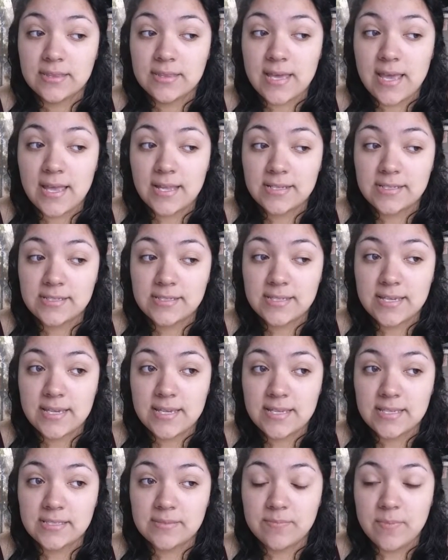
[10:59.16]
that
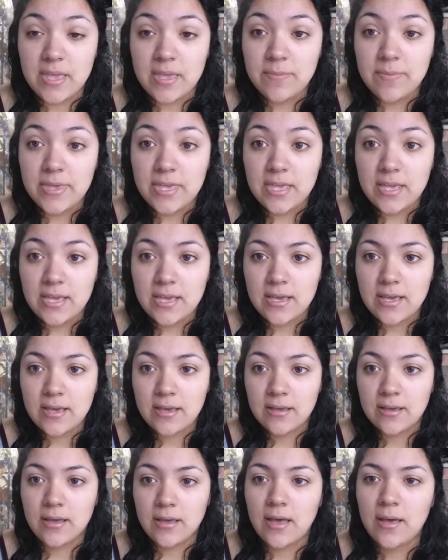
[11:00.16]
is maybe,
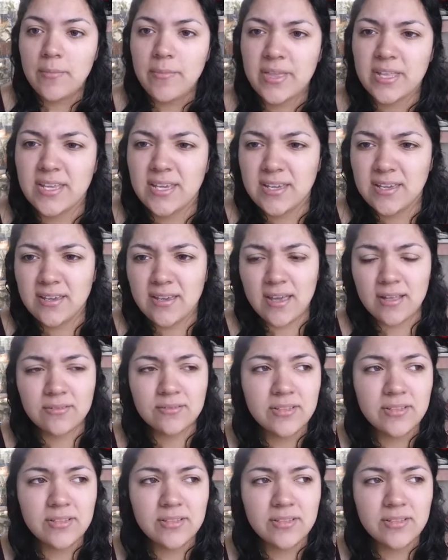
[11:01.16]
how many? I